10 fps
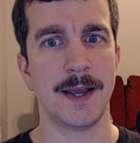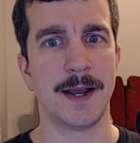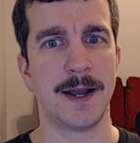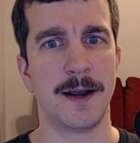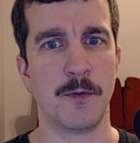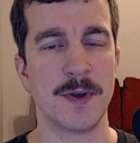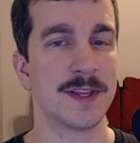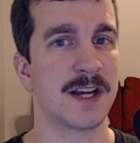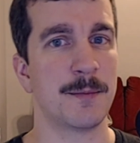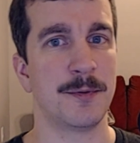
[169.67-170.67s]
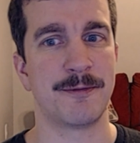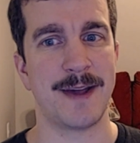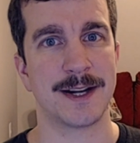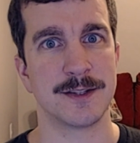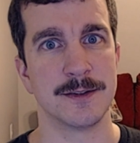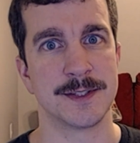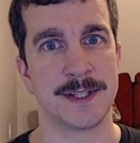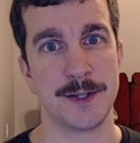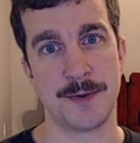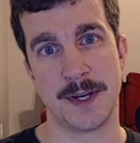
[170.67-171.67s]
with a couple factors
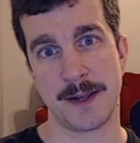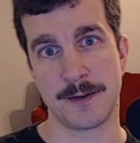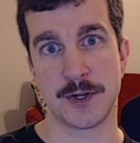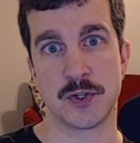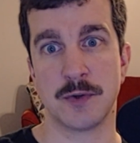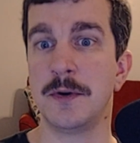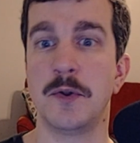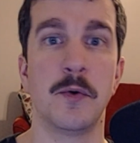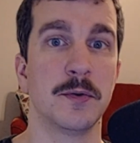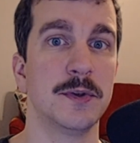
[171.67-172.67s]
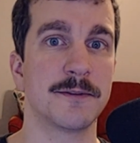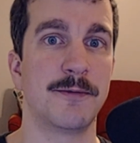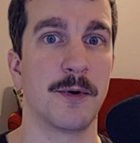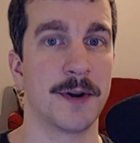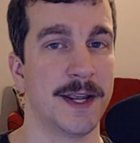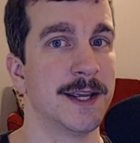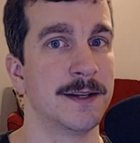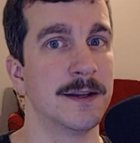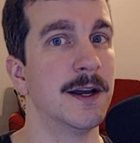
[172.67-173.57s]
that you can either control or look for in